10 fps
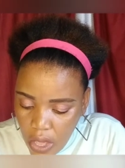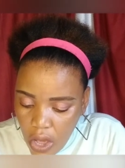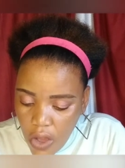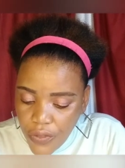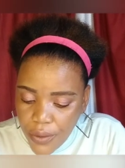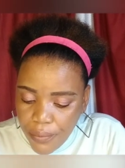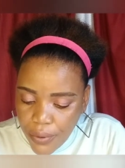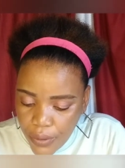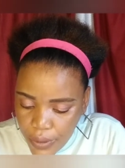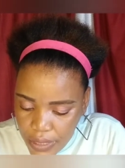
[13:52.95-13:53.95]
of the
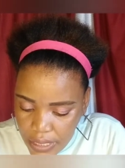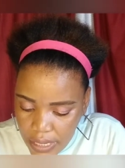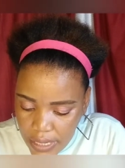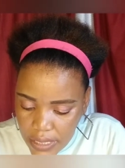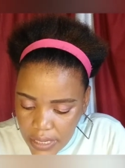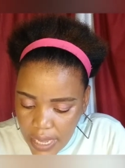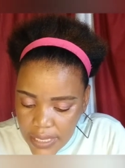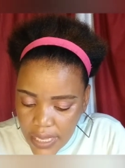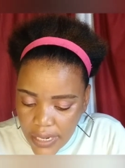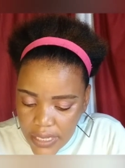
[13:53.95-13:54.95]
president
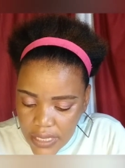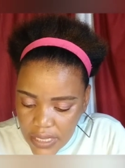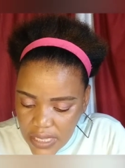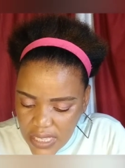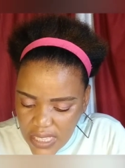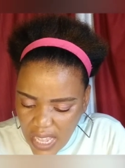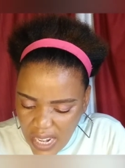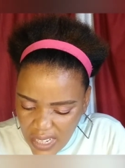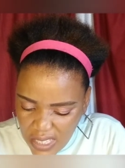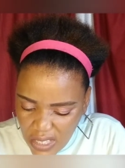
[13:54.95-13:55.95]
as a
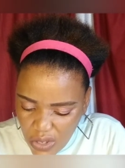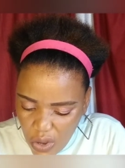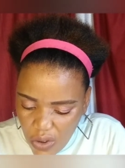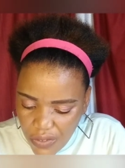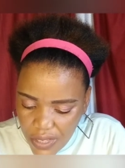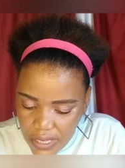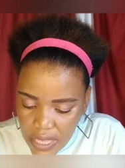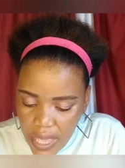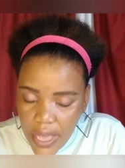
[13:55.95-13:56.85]
result of his